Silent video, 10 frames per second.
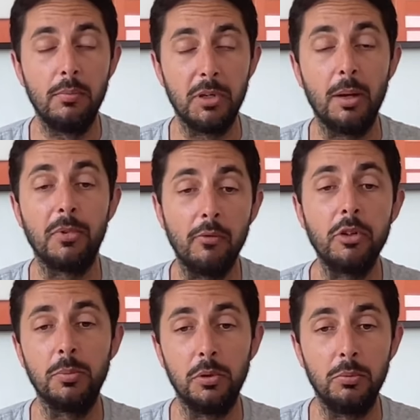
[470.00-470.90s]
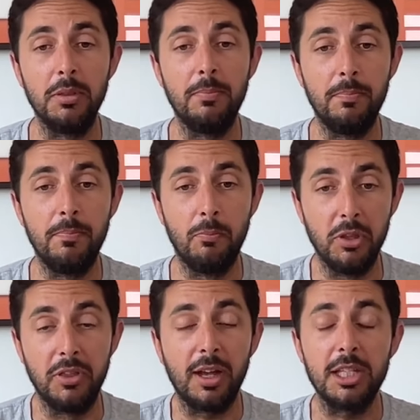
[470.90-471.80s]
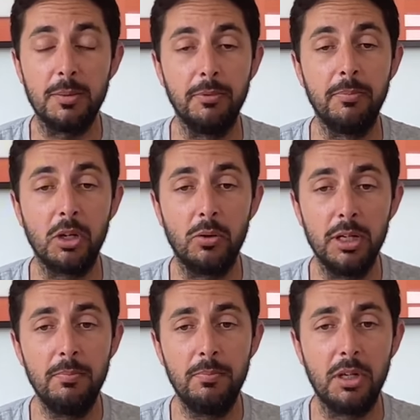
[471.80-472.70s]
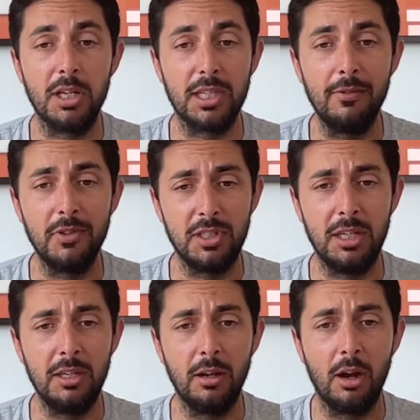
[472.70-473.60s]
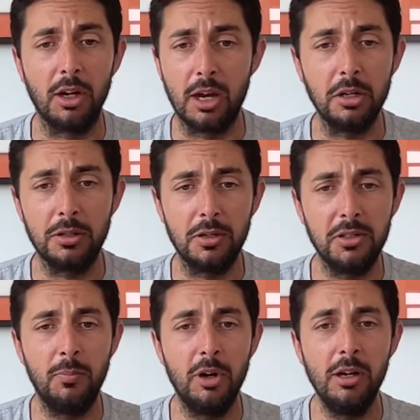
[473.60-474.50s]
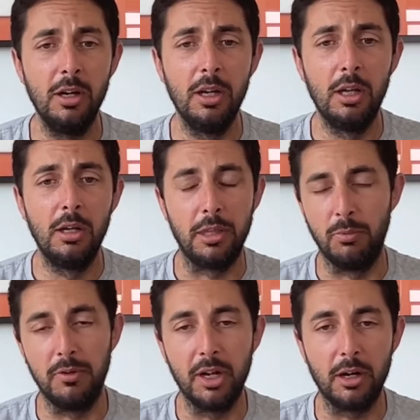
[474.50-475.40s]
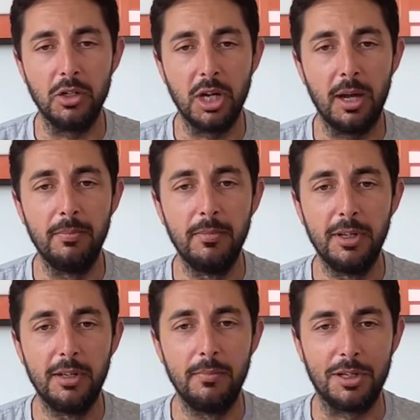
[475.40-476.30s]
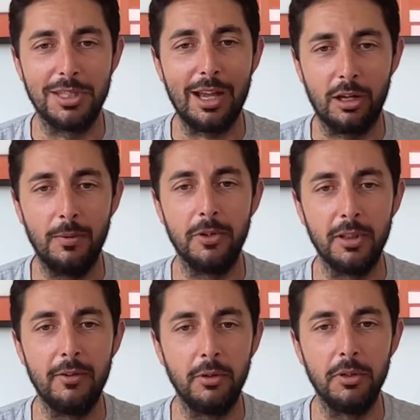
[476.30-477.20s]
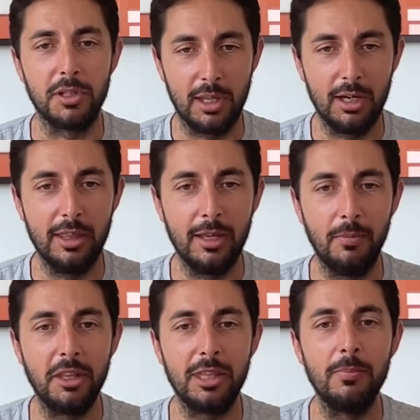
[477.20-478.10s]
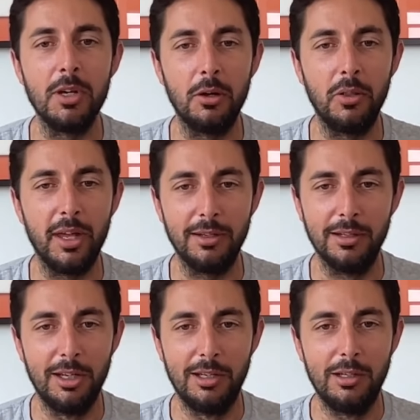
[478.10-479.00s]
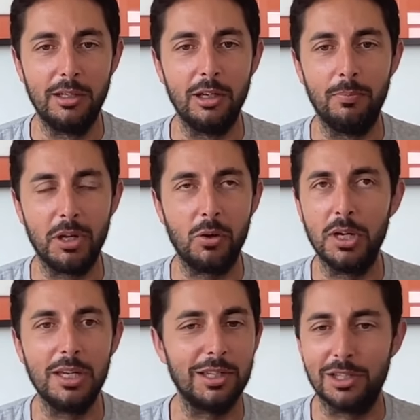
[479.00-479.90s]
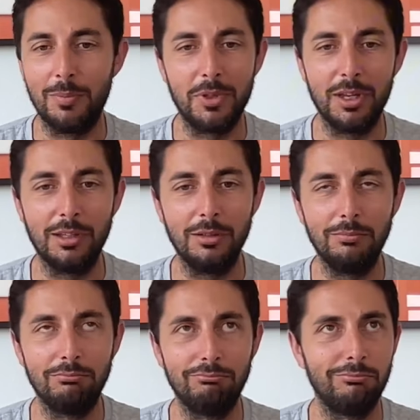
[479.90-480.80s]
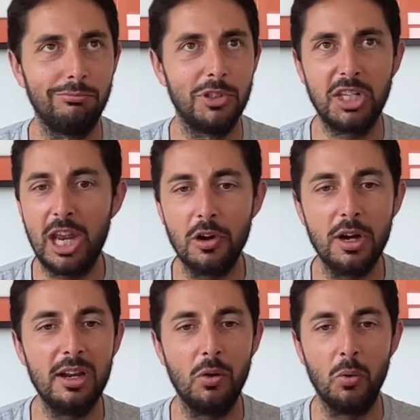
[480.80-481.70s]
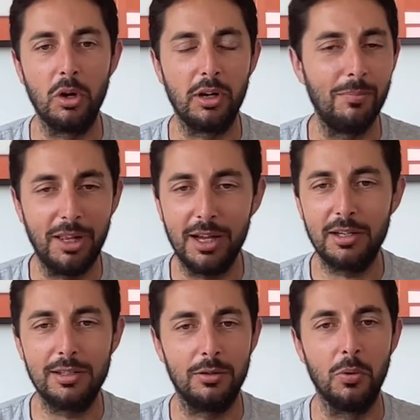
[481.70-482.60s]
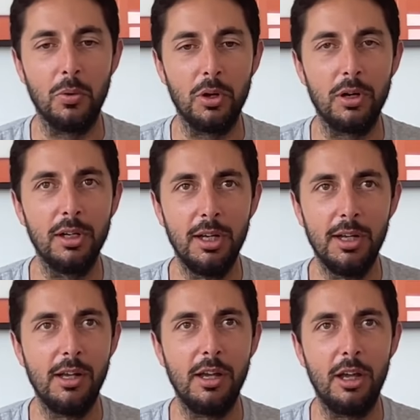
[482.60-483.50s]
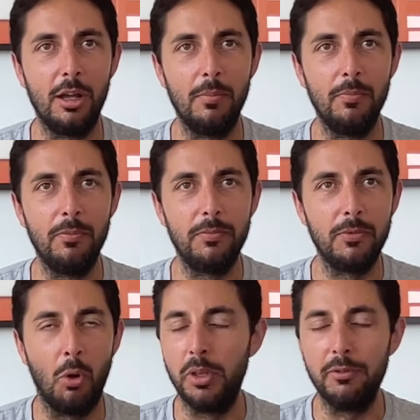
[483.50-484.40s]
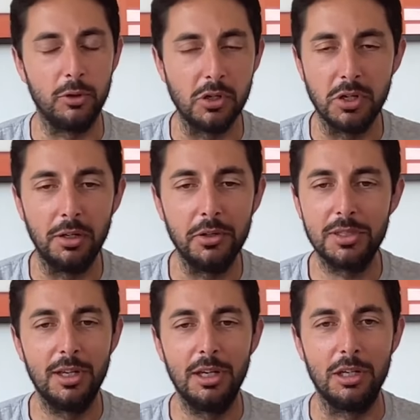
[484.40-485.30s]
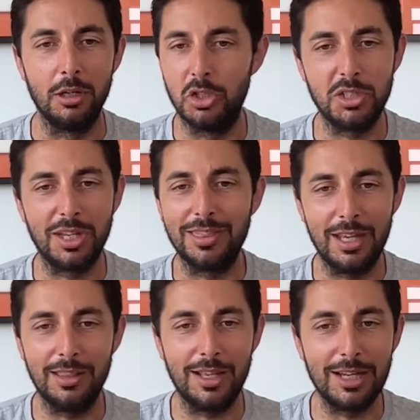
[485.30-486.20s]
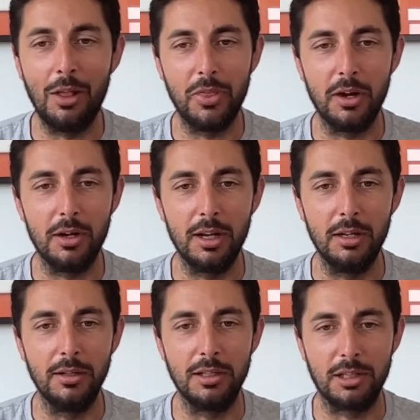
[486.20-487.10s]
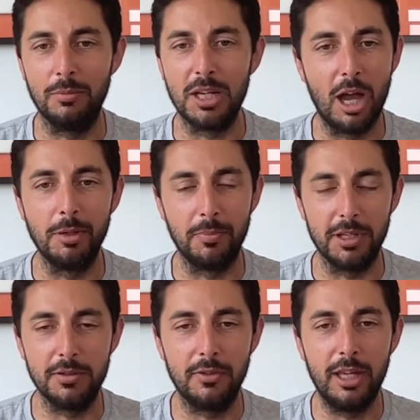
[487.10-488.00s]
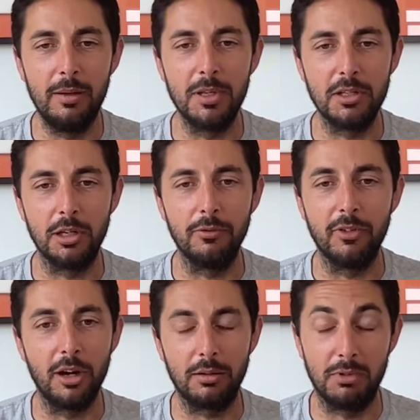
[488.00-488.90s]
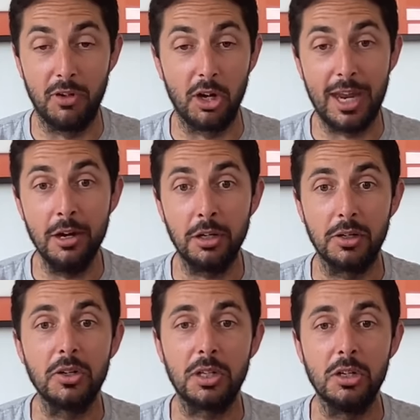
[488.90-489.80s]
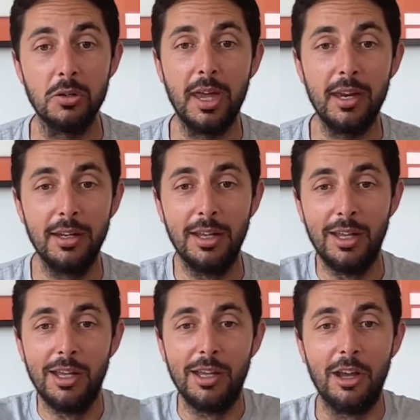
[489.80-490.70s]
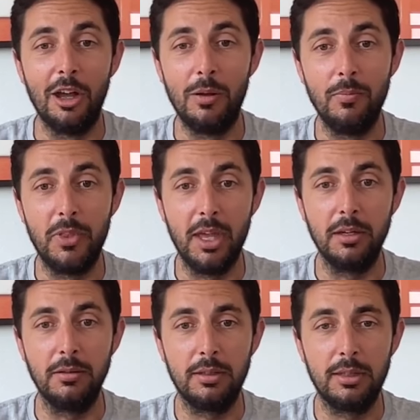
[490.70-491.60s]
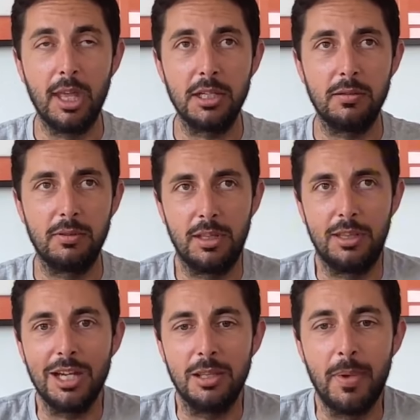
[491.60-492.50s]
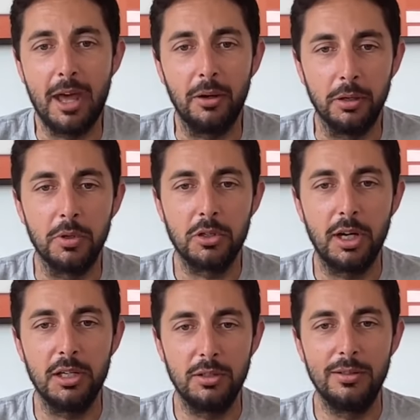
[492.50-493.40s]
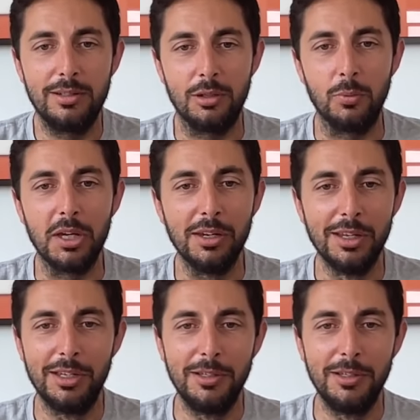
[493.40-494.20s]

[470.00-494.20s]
become comfortable with with the concept of Bitcoin because they've seen our characters somewhere, then we've done our job because that comfort level is going to then let them know that you know Bitcoin isn't something scary or complex or um, only for adults. You know, it's just a thing that's out there and it's going to be commonplace for them. And so if our if our characters can do that, um, then that that's the battle that we're trying to to win.